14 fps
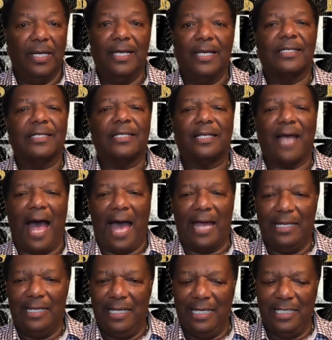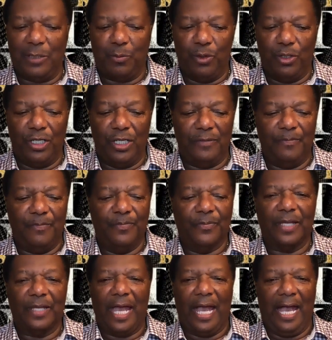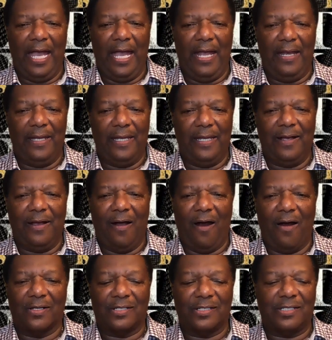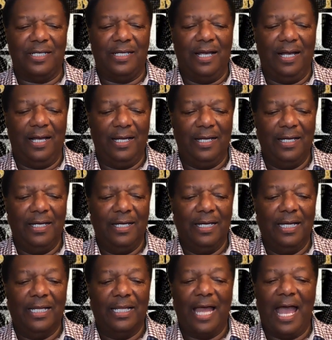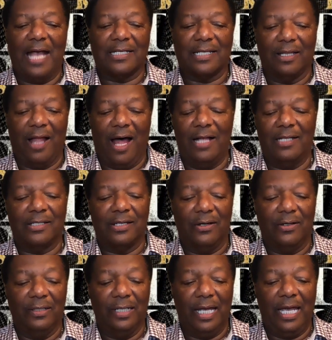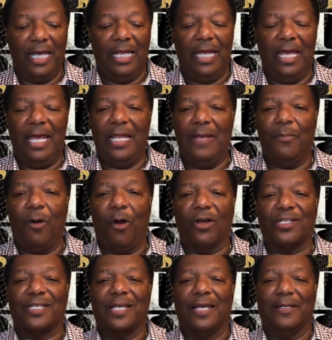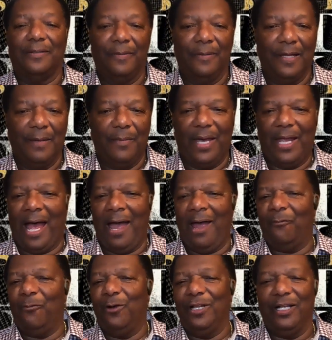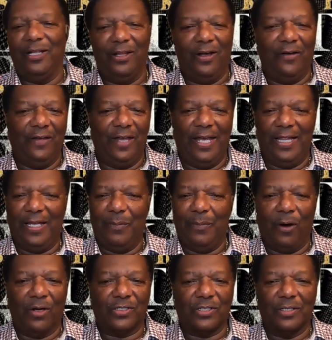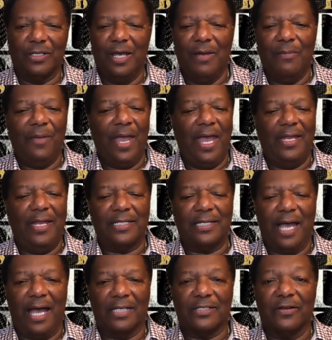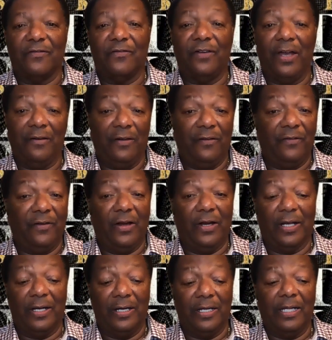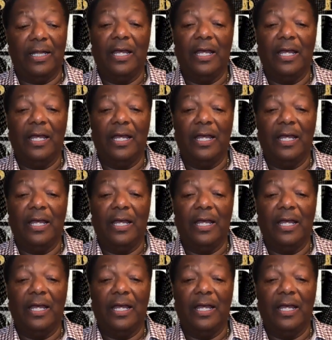Scott Eastwood, Andy Garcia, Lance Alonso, and Eddie Marson. Man, I really love Eddie Marson. Man, this guy's a very, very good,